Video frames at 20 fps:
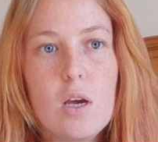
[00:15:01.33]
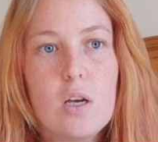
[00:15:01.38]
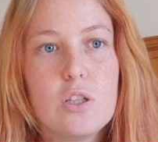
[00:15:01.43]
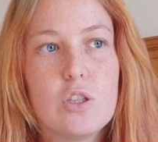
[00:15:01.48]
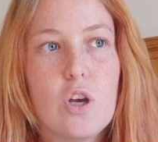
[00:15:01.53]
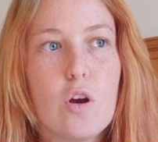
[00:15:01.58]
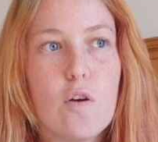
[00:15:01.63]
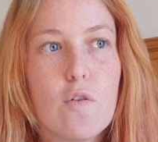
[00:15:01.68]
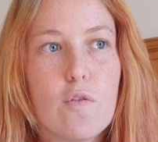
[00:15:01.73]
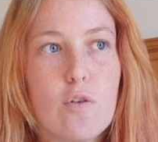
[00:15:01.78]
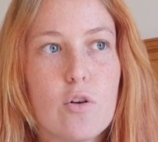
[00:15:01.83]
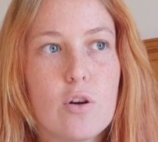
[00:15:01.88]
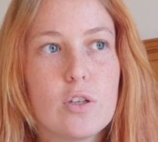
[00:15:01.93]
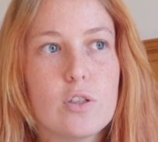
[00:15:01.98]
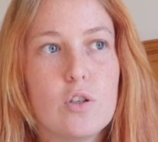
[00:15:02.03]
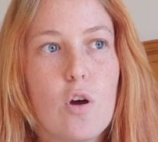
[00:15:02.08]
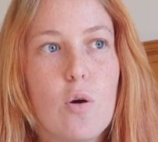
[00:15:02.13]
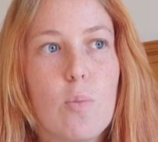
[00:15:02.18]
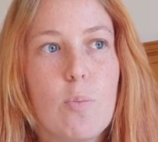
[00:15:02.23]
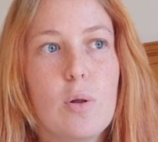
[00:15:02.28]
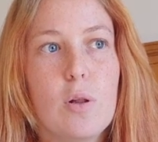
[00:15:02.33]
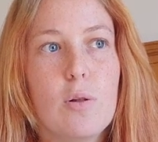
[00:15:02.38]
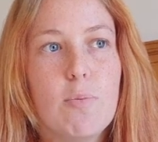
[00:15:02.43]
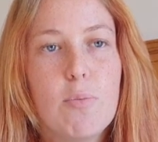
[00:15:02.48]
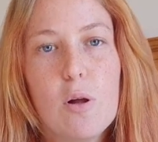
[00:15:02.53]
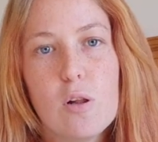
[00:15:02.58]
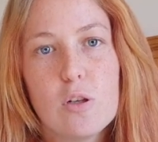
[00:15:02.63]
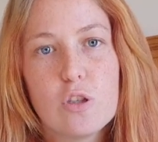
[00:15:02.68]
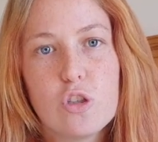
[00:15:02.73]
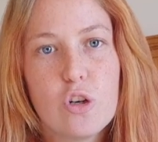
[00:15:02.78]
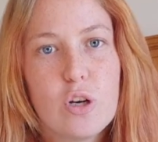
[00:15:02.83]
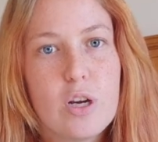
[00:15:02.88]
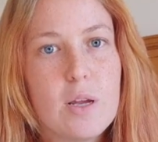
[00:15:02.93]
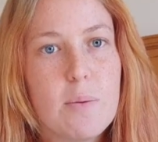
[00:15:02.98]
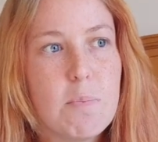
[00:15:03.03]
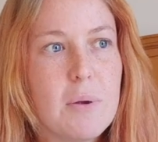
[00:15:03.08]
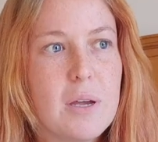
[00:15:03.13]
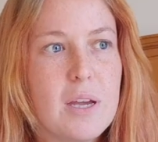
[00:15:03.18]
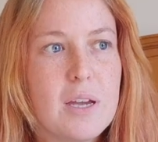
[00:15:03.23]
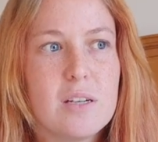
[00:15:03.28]
So for example, poultry,
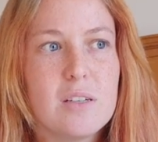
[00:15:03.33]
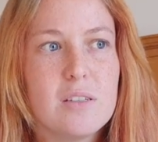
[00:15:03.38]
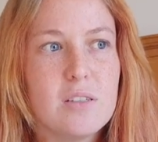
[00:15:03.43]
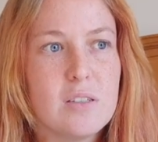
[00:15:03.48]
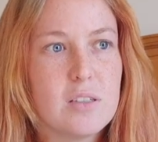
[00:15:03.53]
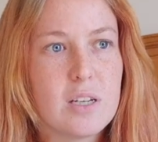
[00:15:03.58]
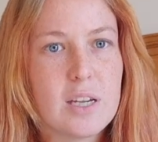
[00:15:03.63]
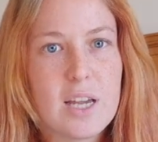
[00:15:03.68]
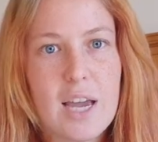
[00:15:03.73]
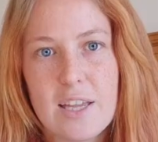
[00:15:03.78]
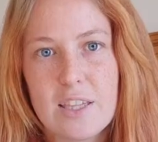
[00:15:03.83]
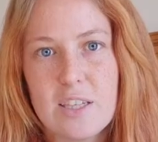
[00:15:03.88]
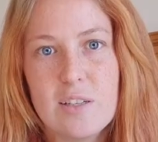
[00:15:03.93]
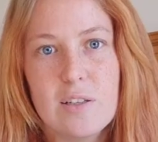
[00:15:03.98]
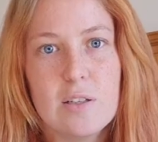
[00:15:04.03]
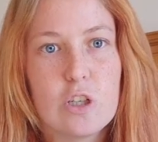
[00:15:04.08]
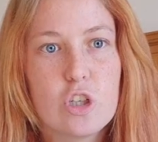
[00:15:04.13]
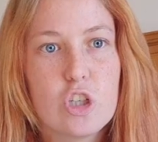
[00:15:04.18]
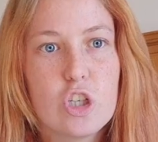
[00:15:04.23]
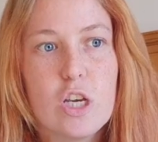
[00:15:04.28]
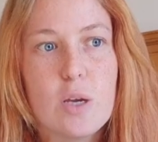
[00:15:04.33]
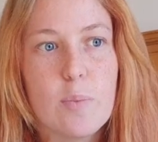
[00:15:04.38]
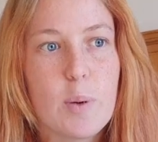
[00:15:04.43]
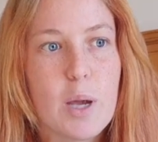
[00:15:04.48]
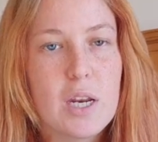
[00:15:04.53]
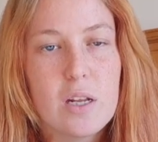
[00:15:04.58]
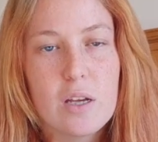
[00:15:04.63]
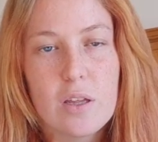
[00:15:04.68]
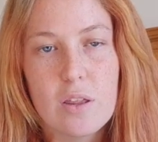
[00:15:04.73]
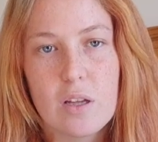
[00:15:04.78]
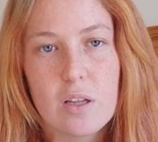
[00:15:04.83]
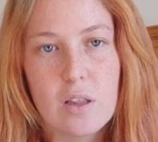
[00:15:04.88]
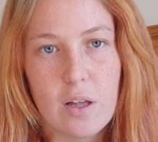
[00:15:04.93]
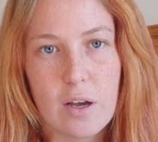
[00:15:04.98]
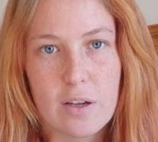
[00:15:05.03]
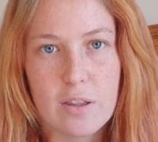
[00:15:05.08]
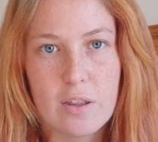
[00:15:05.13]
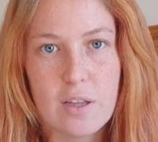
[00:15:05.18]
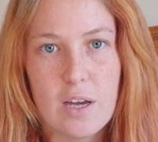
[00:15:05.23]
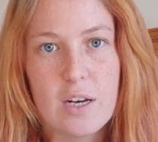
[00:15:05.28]
pigs, cattle, sheep, anything
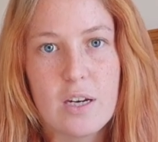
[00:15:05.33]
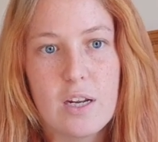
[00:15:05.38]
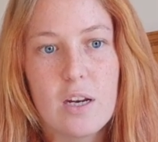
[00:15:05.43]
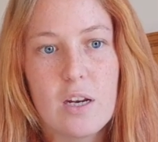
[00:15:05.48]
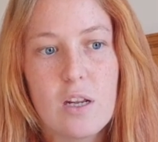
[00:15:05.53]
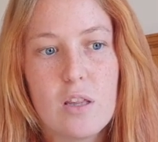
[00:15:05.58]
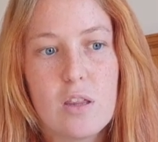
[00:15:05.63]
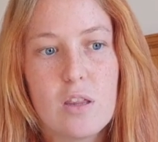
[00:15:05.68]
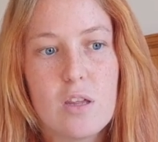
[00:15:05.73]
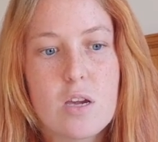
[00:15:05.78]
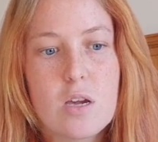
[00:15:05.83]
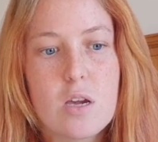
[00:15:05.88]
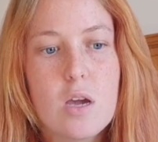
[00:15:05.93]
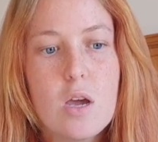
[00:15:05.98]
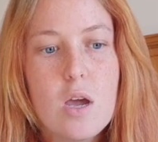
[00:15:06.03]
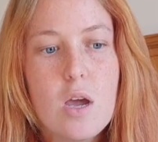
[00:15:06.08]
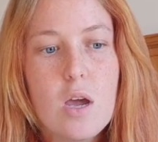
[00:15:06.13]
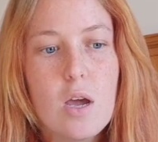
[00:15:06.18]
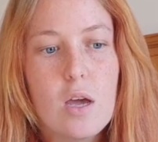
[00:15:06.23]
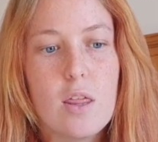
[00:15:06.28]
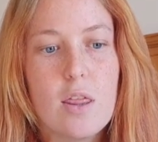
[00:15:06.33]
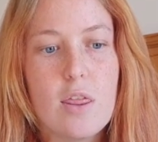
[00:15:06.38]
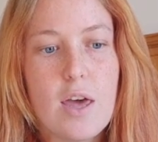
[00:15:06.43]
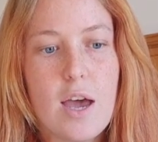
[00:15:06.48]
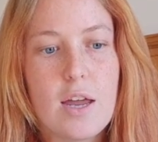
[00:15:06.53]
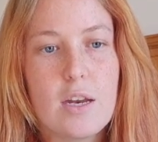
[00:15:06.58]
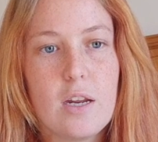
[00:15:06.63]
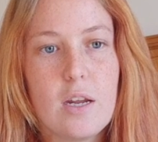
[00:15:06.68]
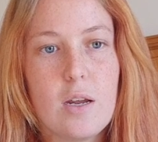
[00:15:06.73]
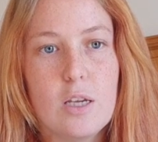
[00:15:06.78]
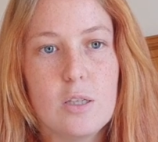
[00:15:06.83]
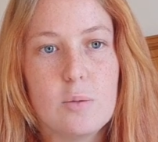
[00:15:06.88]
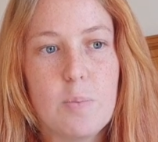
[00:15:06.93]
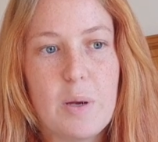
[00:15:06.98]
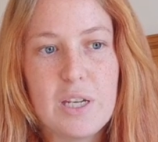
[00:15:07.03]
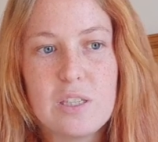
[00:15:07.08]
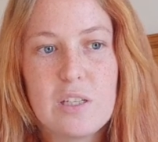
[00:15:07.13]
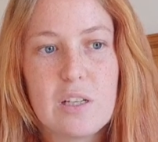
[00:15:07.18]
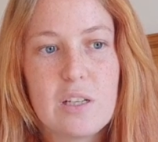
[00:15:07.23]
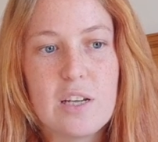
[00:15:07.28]
like that, anything that is
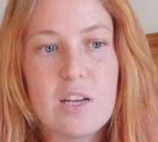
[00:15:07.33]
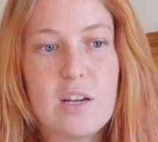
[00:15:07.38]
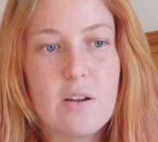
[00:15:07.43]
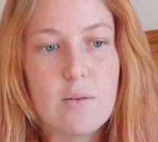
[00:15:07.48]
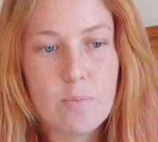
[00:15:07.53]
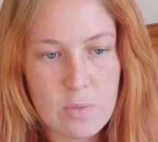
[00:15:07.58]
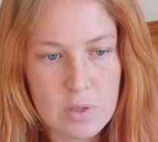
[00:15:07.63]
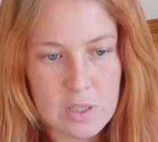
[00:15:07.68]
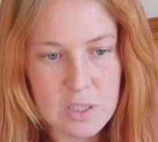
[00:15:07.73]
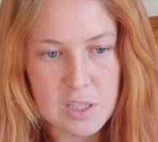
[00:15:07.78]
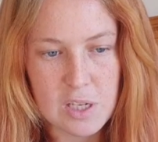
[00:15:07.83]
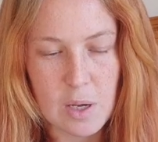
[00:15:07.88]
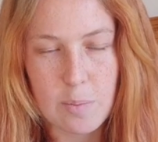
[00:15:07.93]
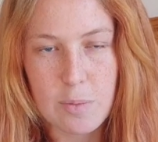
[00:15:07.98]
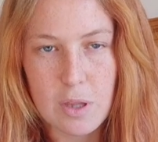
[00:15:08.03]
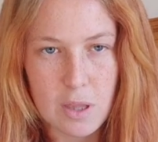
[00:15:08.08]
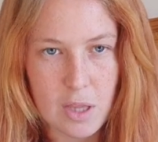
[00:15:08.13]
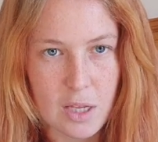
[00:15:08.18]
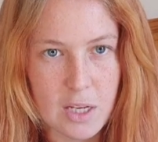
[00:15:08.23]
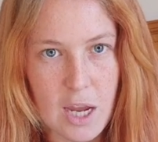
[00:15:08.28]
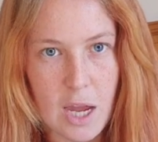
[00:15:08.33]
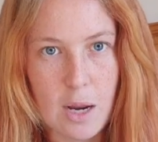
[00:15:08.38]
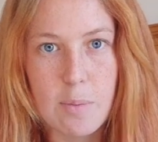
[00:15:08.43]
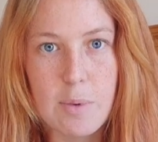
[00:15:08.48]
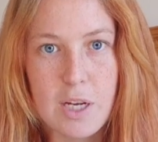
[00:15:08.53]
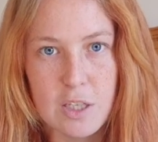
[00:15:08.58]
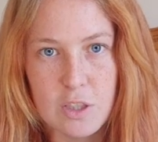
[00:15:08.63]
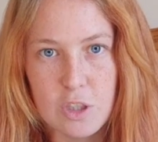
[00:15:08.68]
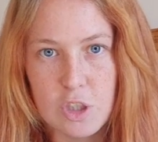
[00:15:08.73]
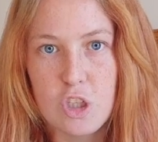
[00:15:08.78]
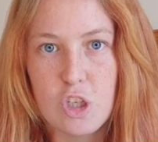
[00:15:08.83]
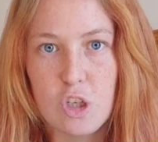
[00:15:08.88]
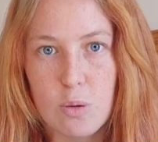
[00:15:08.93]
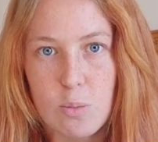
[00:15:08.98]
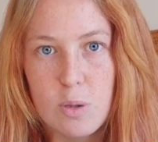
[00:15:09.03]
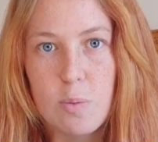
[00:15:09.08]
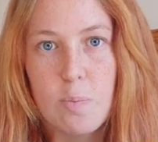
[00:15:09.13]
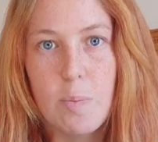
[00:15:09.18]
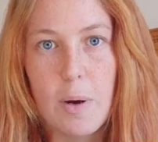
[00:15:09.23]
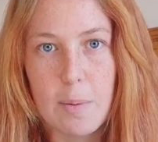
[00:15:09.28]
basically something that can be
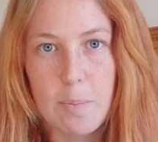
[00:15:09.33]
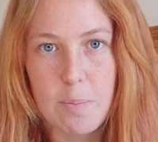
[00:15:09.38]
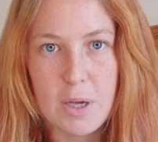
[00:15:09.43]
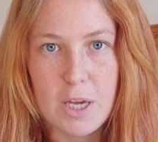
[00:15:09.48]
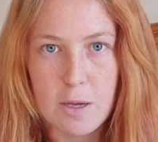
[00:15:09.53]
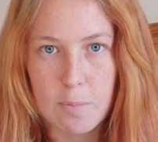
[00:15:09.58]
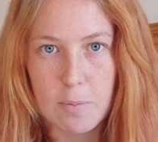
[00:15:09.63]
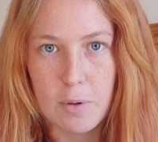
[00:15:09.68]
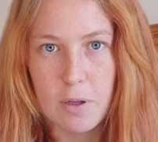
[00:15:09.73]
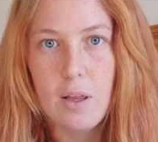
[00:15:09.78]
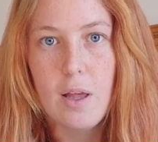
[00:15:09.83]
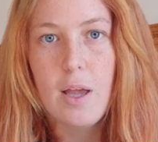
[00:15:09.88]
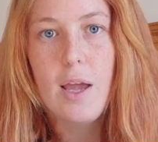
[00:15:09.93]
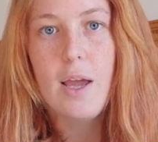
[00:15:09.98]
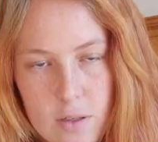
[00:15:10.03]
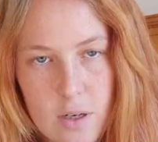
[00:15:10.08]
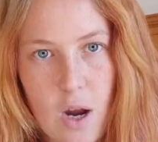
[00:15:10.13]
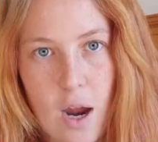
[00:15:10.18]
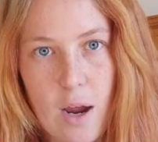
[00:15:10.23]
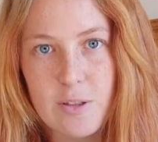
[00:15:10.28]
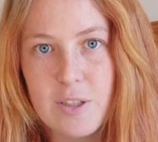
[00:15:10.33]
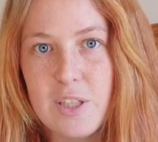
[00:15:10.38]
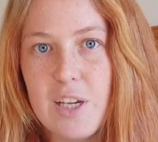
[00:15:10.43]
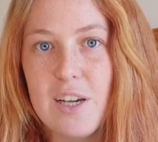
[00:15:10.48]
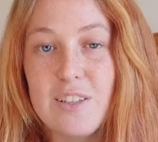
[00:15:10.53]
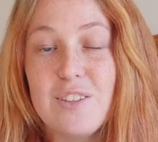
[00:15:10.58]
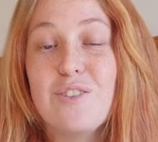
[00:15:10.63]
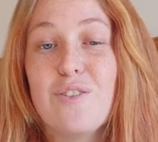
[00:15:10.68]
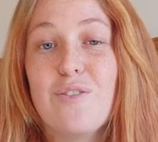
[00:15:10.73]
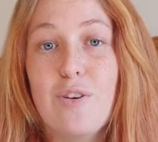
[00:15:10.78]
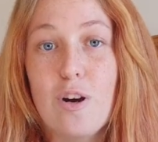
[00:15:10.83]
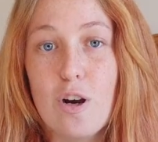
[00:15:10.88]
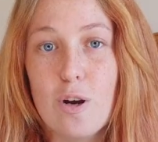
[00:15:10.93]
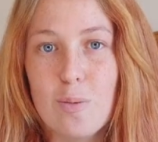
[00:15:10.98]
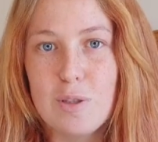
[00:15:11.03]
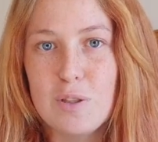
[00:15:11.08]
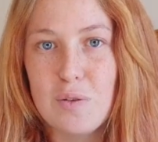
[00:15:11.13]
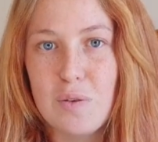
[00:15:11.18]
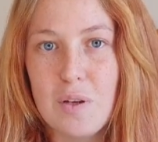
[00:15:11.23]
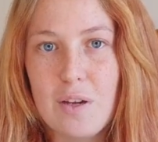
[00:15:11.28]
consumed by people counts as
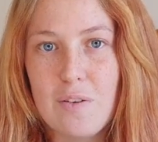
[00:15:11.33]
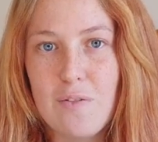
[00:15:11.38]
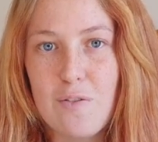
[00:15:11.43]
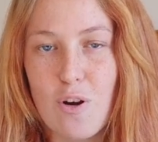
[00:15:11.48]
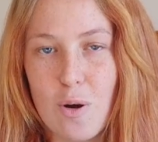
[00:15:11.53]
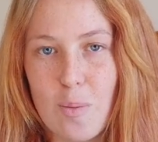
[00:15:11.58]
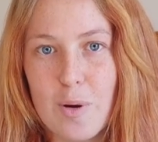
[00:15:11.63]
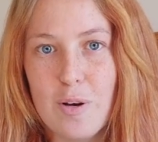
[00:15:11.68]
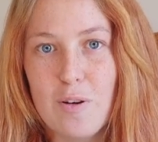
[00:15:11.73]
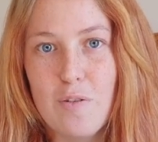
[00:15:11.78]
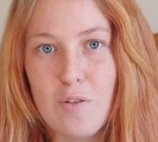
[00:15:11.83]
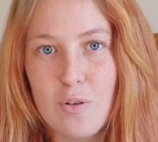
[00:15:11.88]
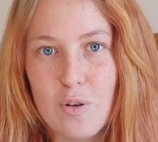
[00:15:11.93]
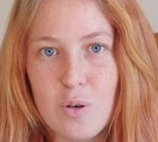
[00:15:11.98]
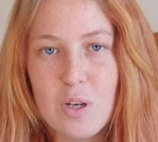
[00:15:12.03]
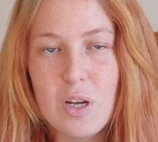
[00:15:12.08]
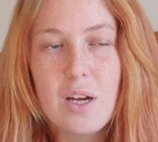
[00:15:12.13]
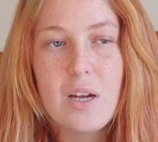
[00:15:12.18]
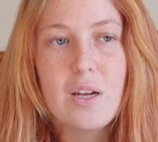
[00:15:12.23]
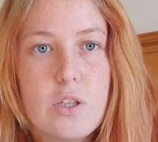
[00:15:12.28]
farmers, farm and food.